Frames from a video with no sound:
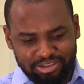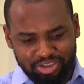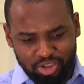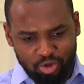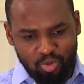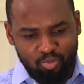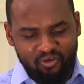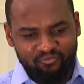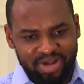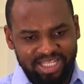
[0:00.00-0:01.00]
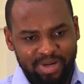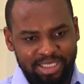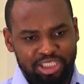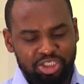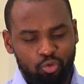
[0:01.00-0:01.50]
new movement by
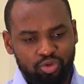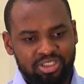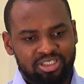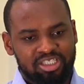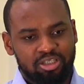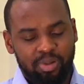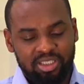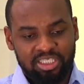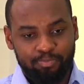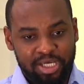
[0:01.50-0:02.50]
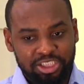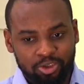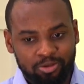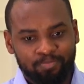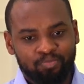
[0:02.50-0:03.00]
the youth, this new
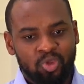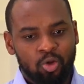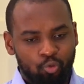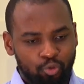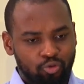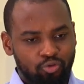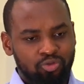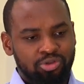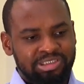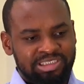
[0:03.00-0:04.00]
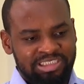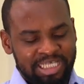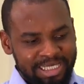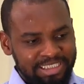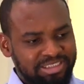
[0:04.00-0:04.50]
participation, will
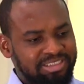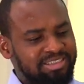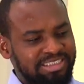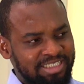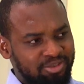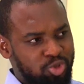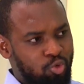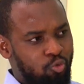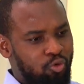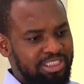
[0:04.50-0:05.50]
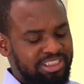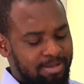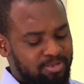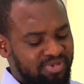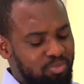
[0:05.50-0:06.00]
change the status quo in
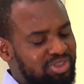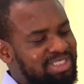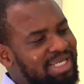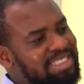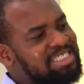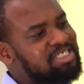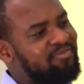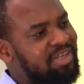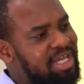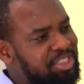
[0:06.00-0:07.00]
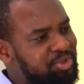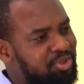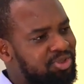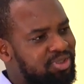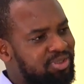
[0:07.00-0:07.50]
terms of the modalities of election.
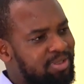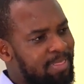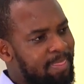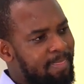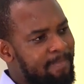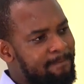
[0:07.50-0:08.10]
Is that what Peter Obi